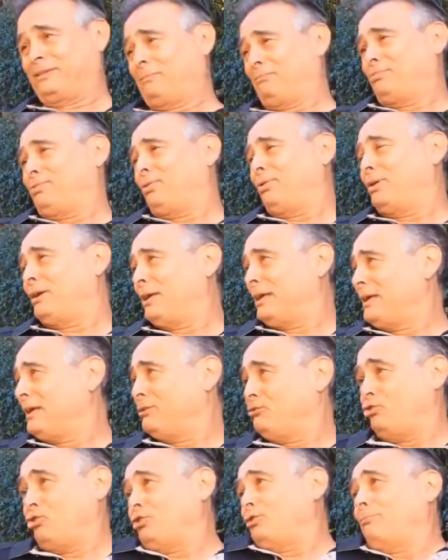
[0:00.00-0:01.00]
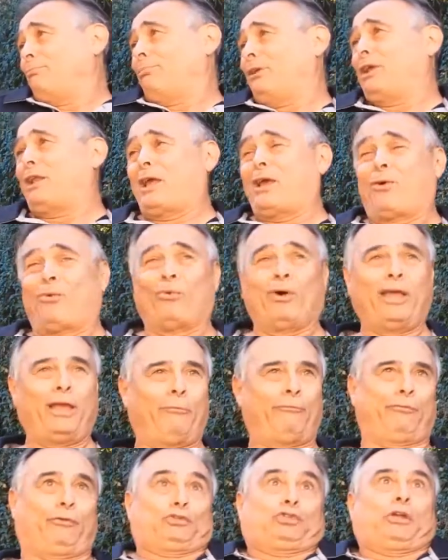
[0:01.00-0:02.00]
it shouldn't be that
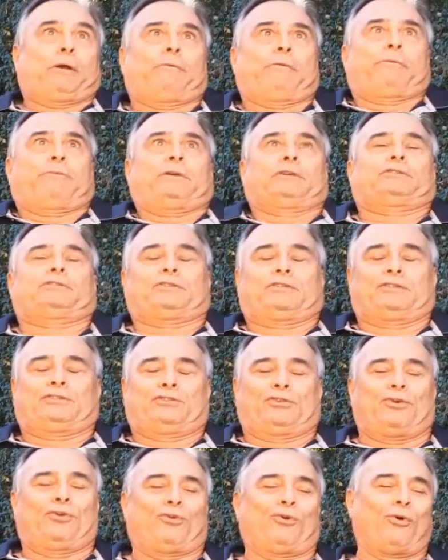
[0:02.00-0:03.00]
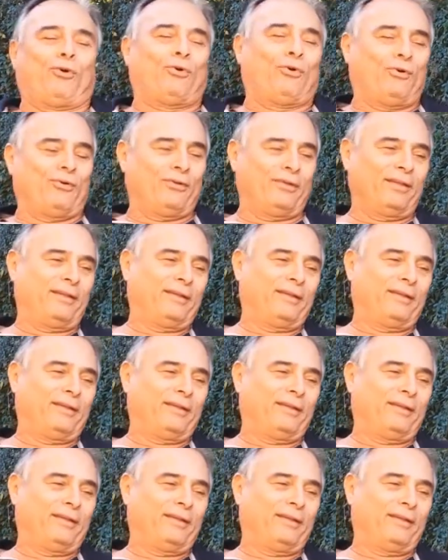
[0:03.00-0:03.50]
way. For some of us, it's our goal.